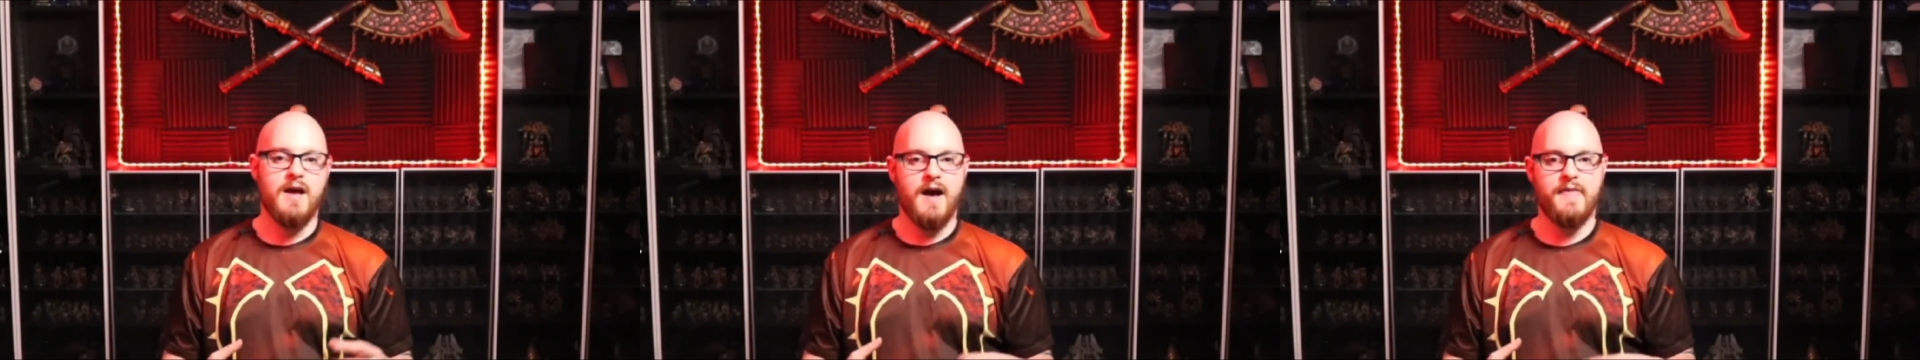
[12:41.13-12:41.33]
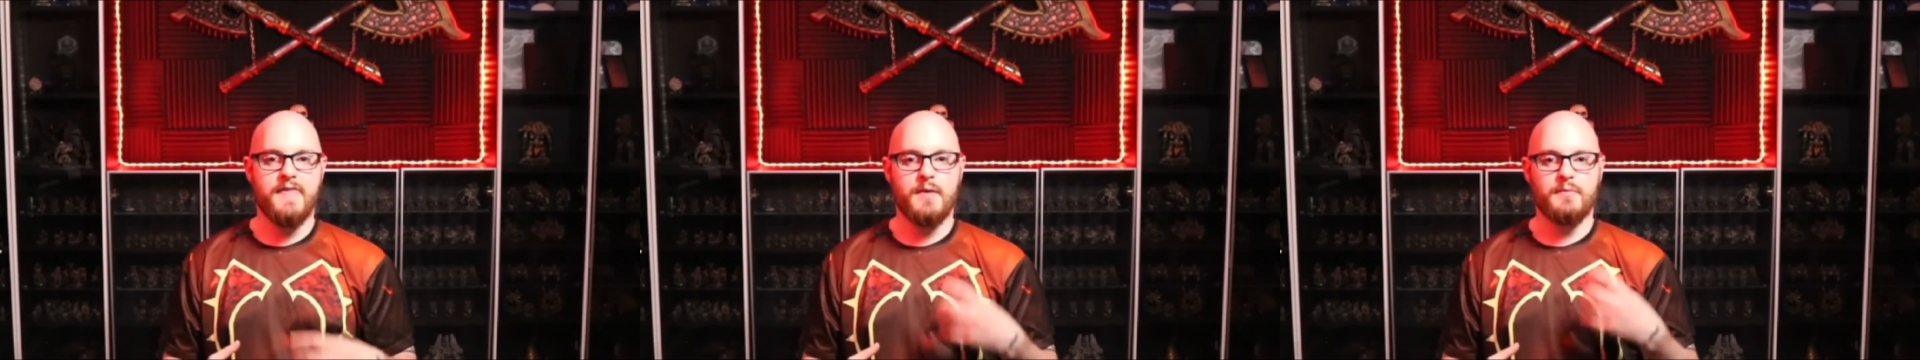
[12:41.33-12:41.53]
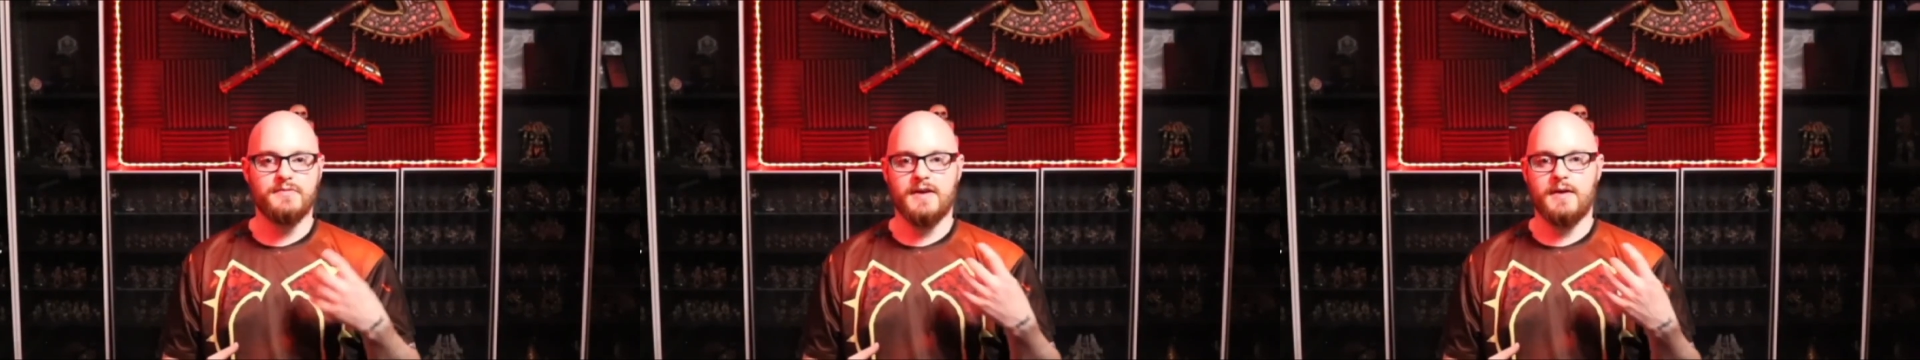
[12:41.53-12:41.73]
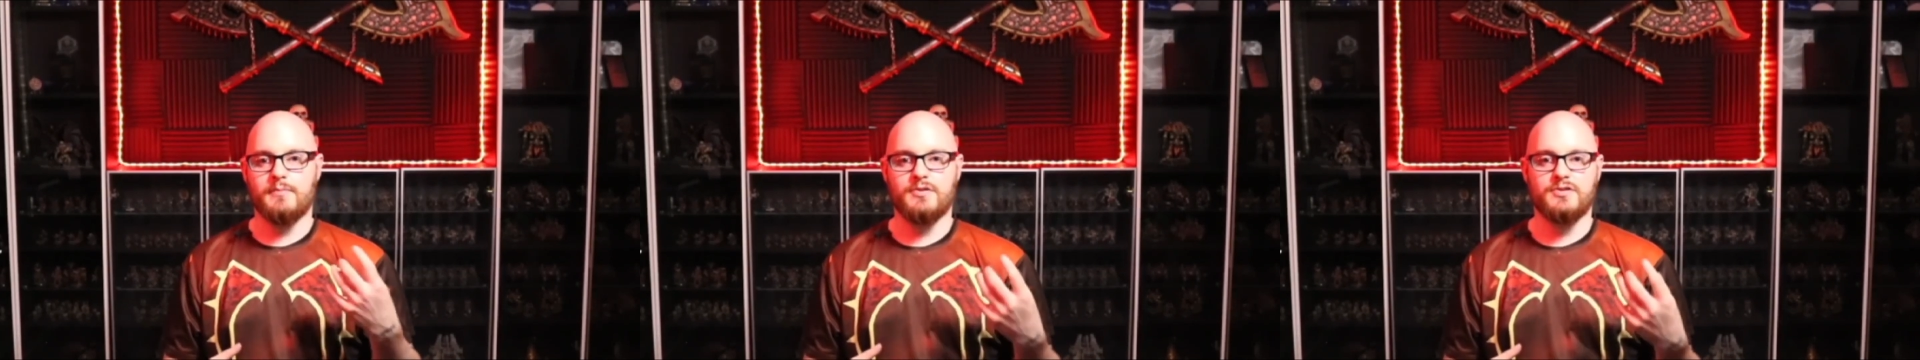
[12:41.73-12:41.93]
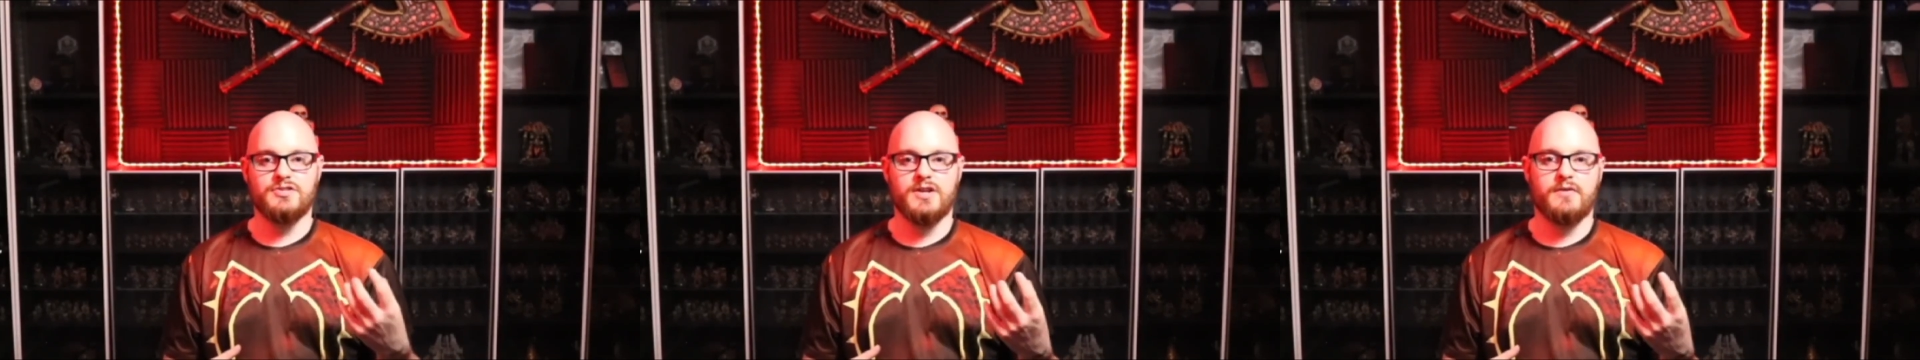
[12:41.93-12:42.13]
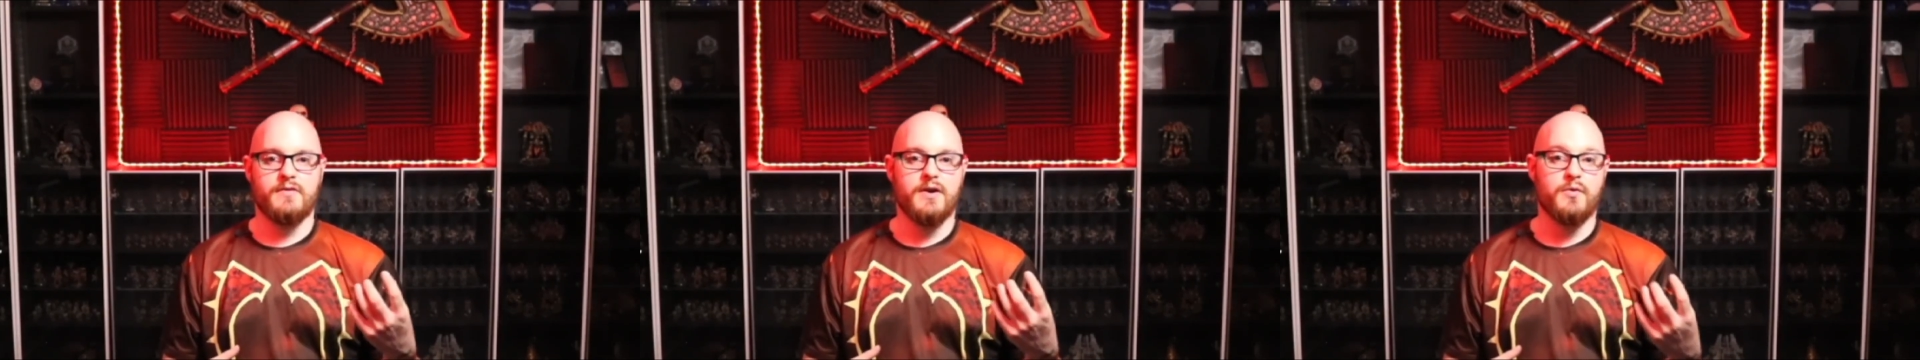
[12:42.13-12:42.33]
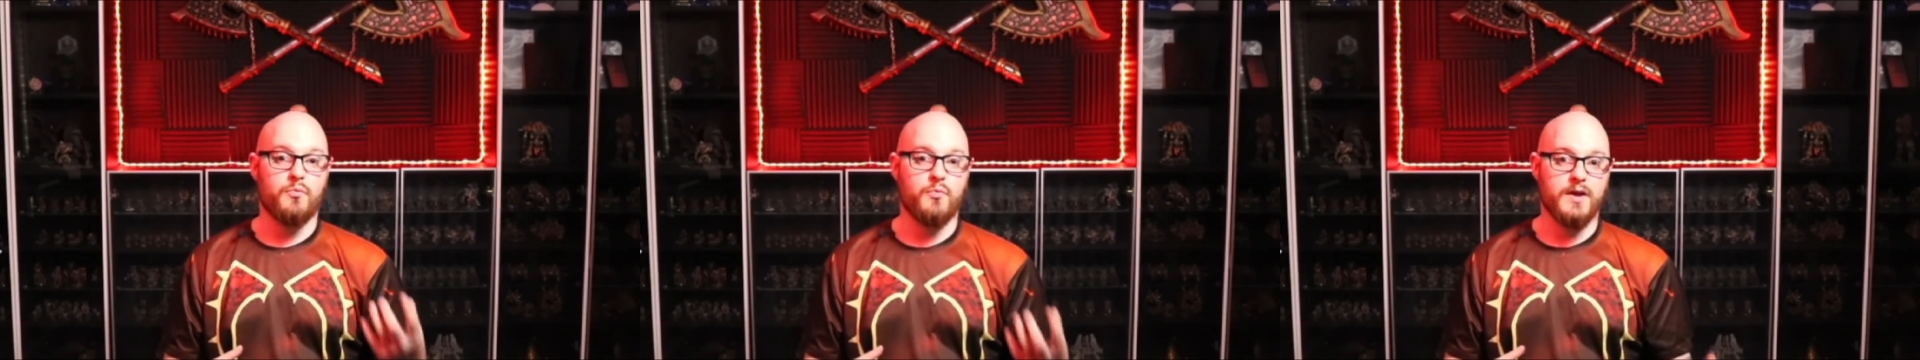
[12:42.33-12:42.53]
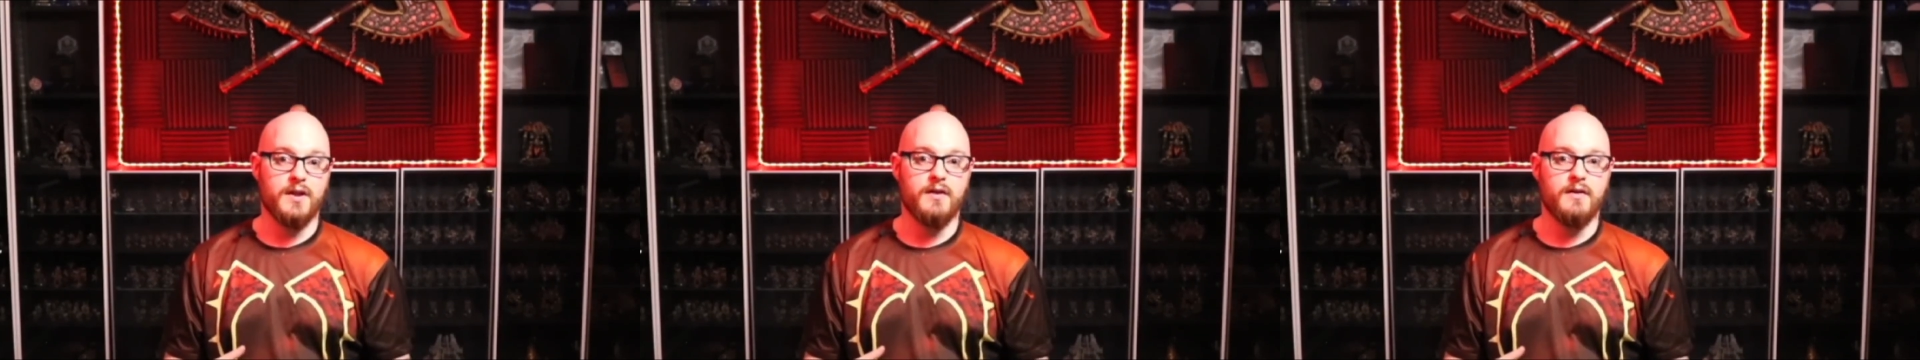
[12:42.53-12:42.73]
and that was able to generate a
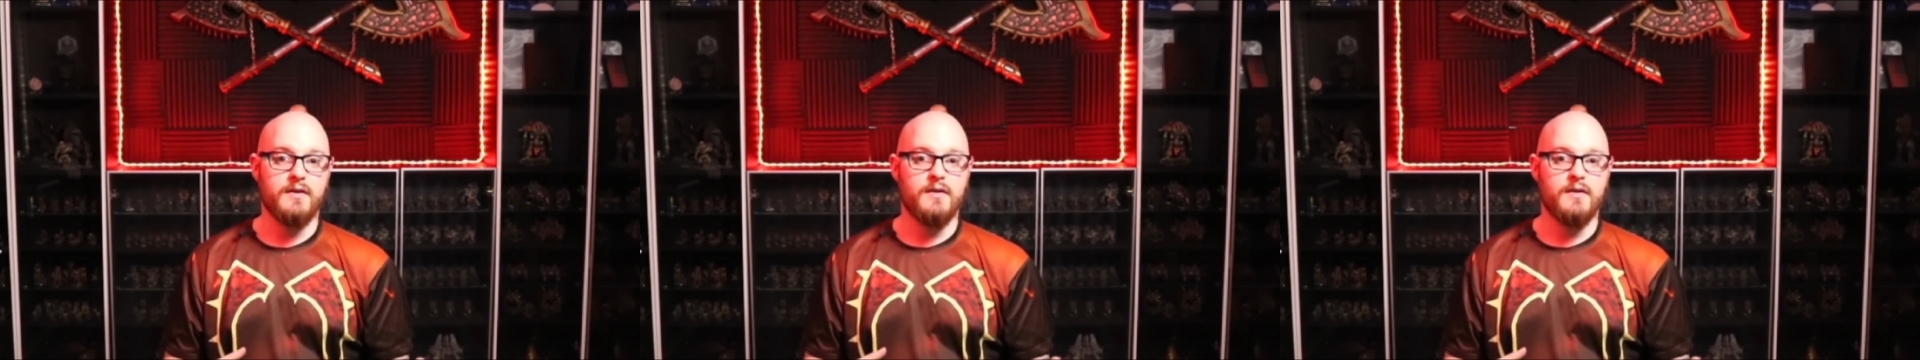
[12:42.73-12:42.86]
win.